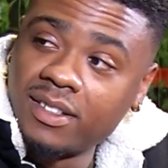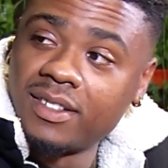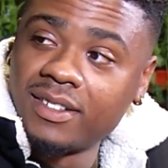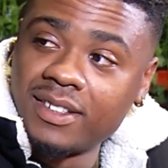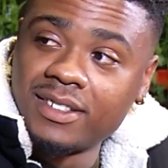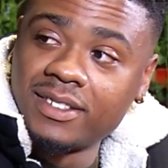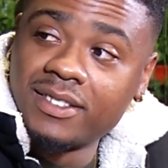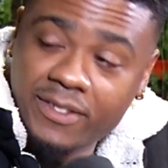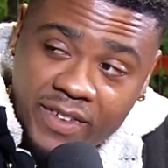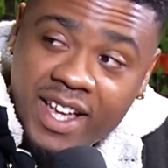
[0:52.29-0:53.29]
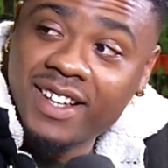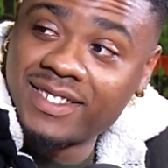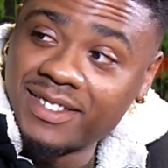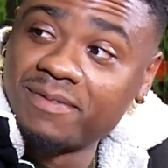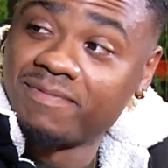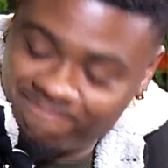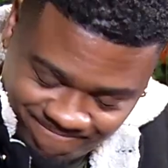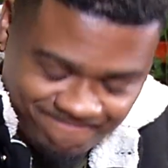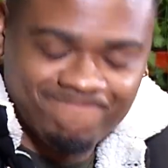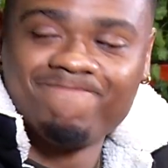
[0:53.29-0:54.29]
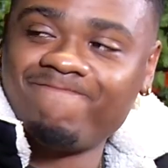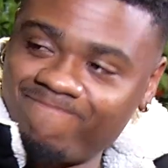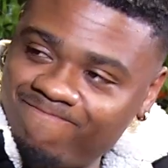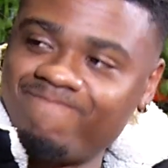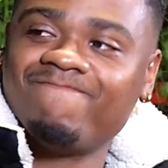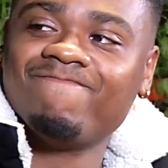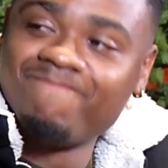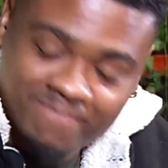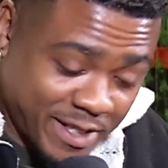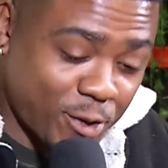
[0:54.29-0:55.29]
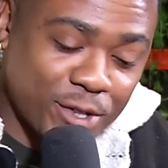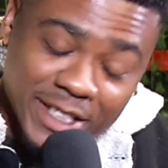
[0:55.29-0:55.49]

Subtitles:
Sometimes we speak to each other in our own love language.